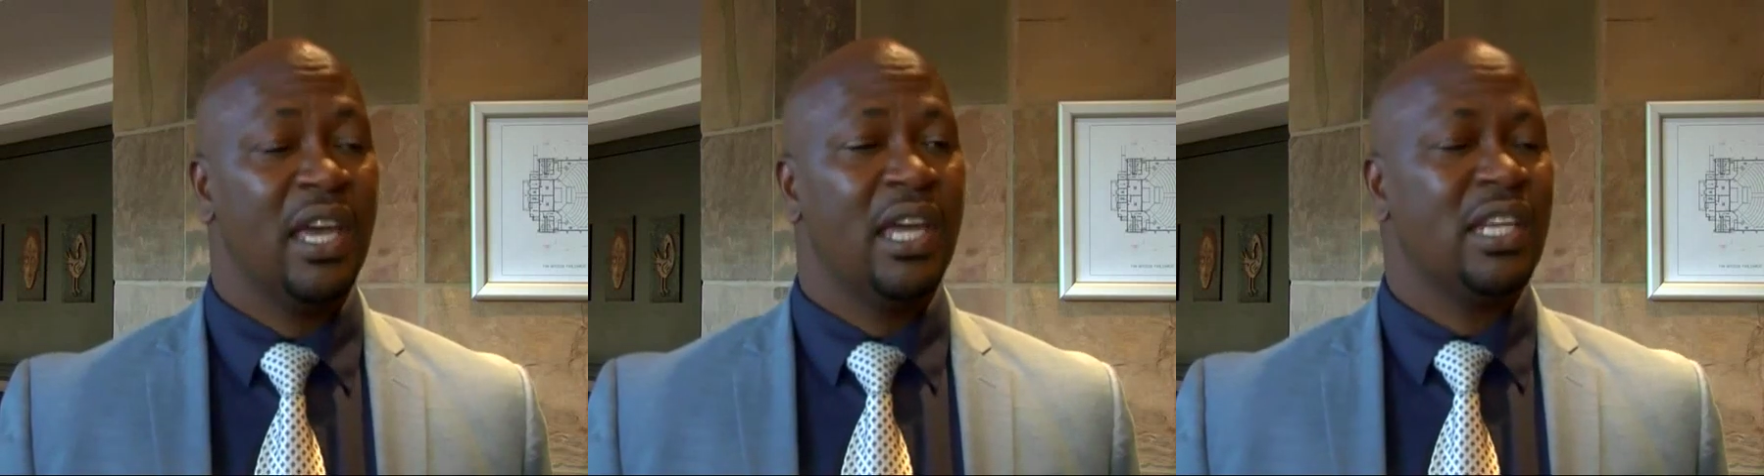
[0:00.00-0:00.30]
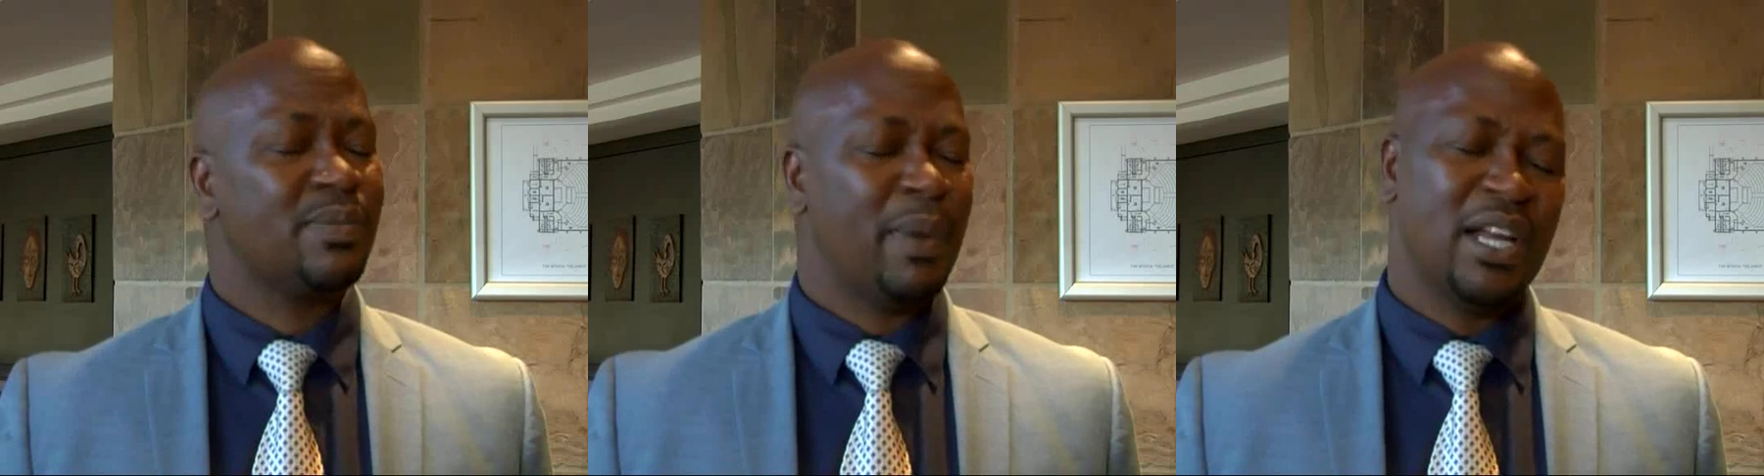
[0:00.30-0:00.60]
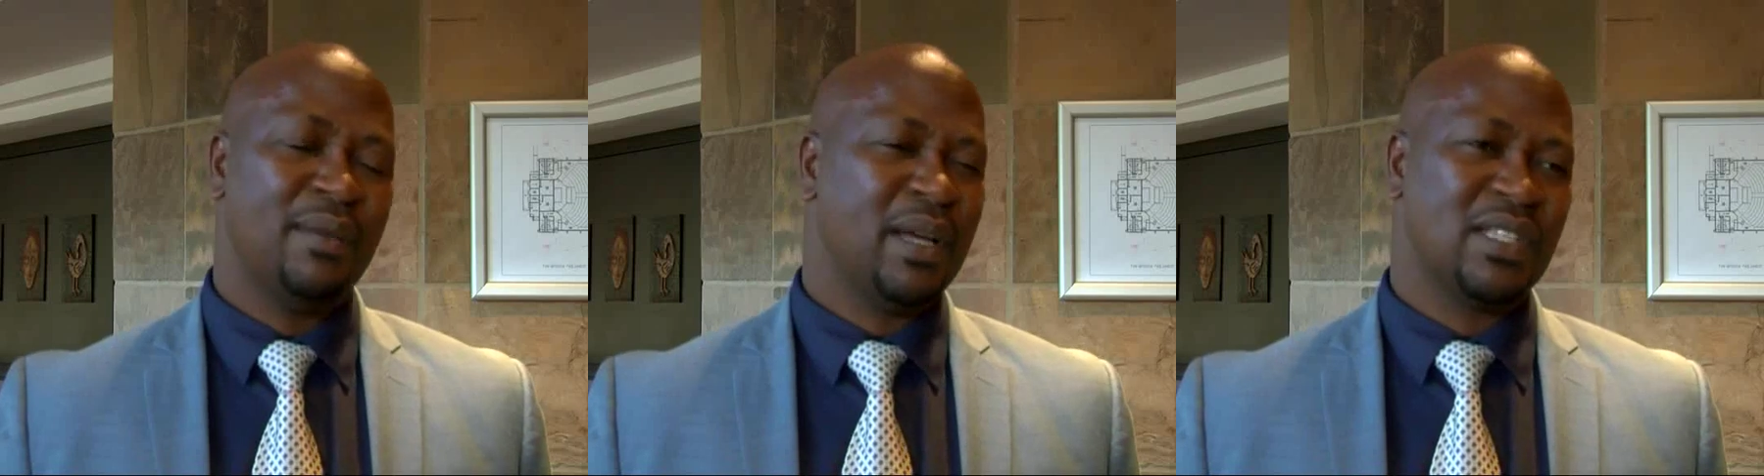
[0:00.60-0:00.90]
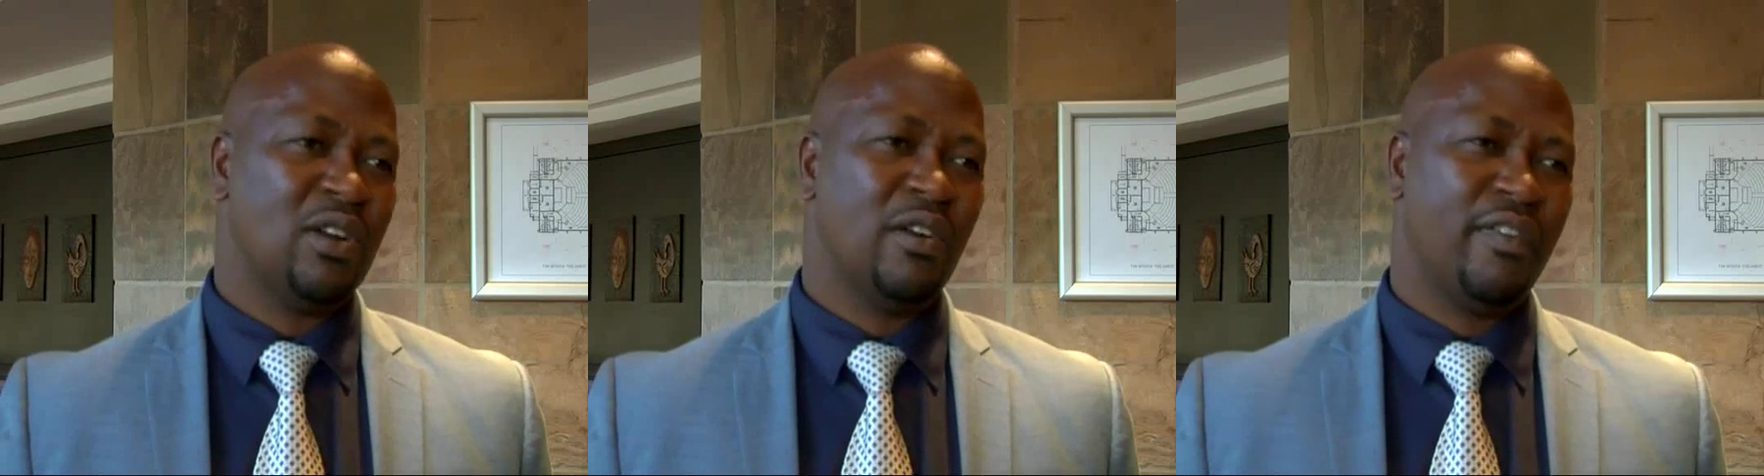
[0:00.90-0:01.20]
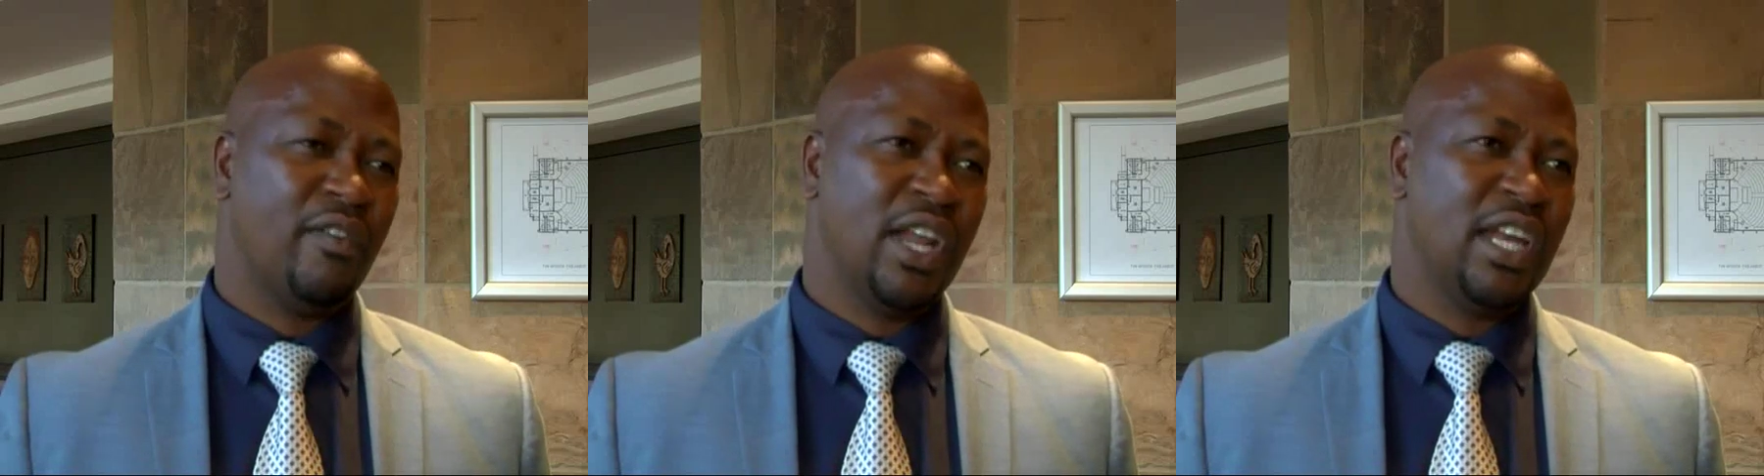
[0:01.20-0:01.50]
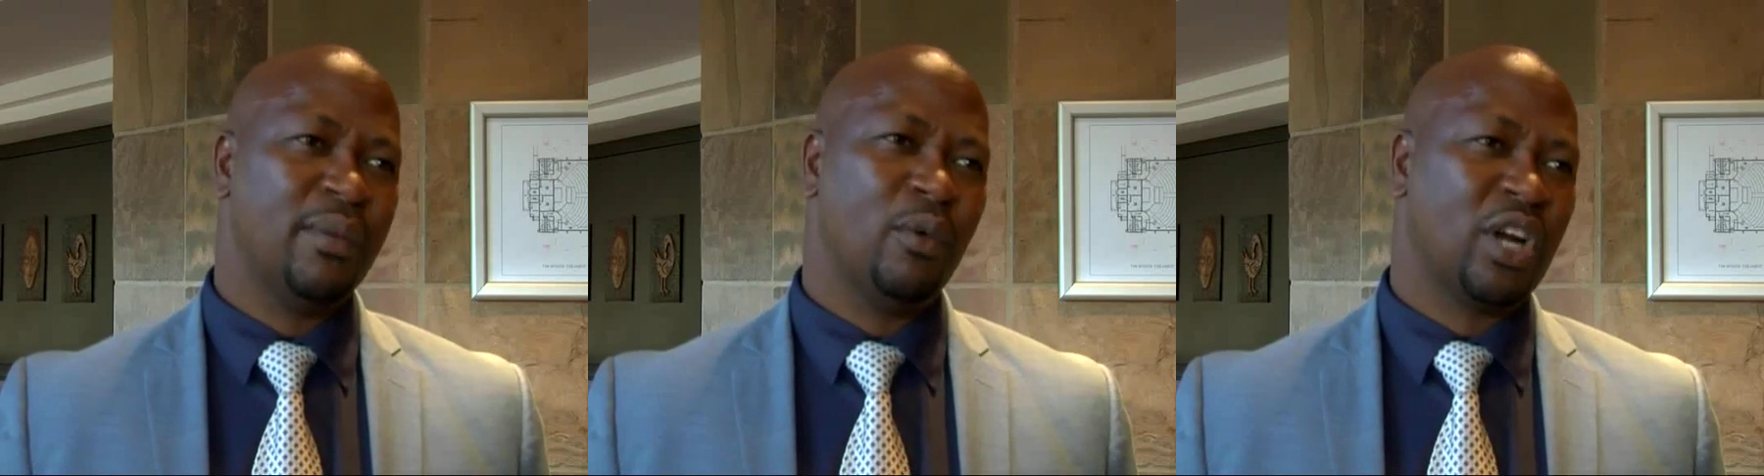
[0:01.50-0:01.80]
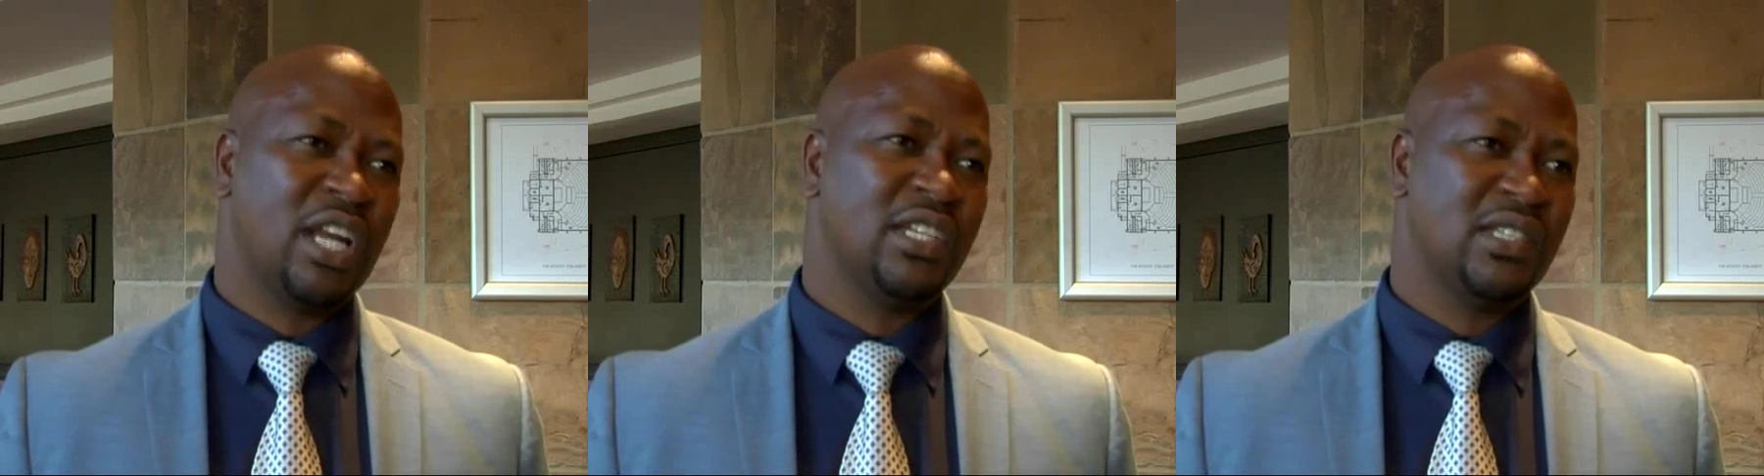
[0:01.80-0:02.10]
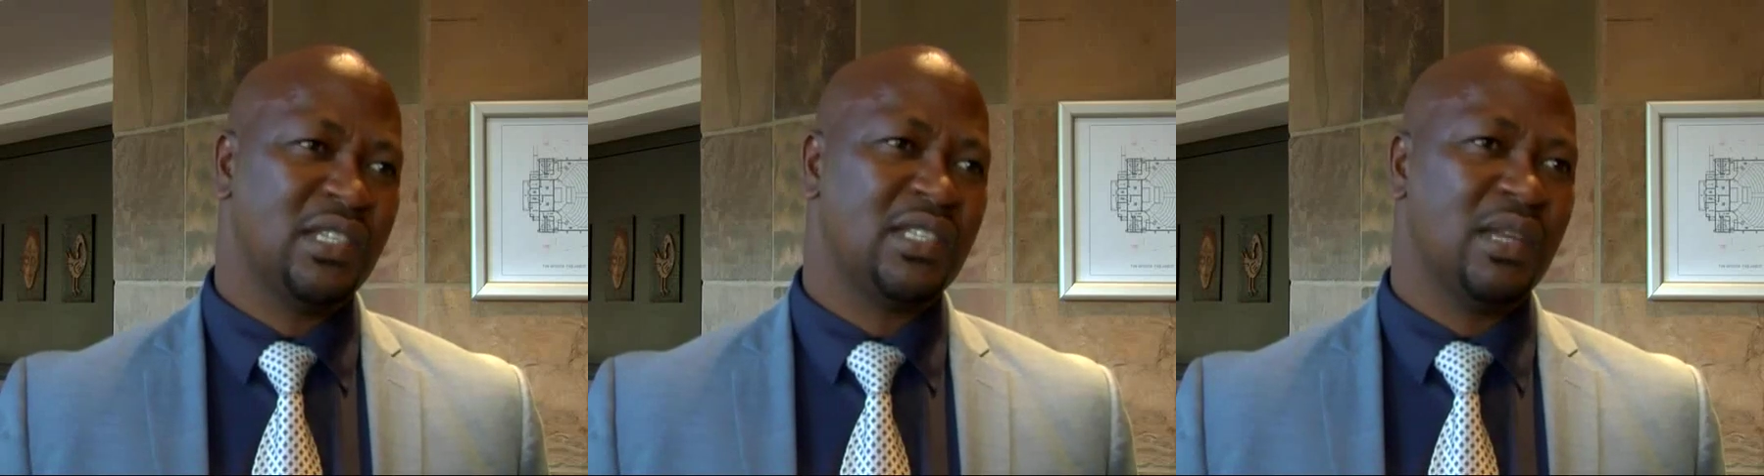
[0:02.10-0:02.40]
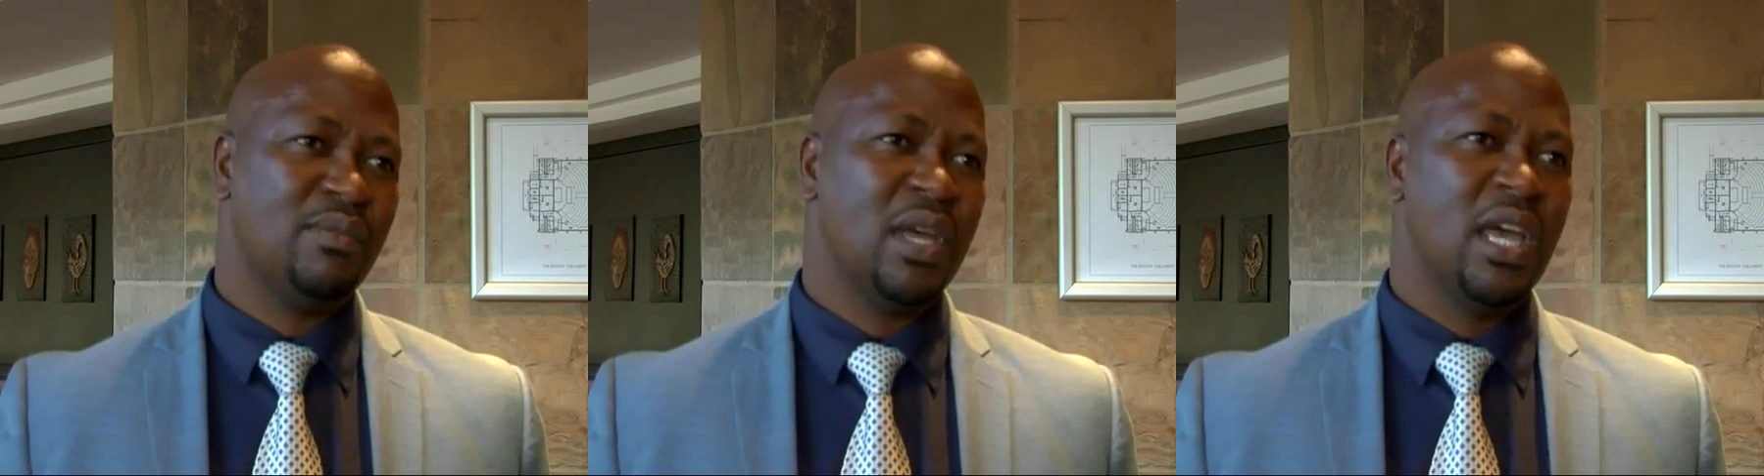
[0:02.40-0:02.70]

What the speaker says: it is part and parcel of the democratic system.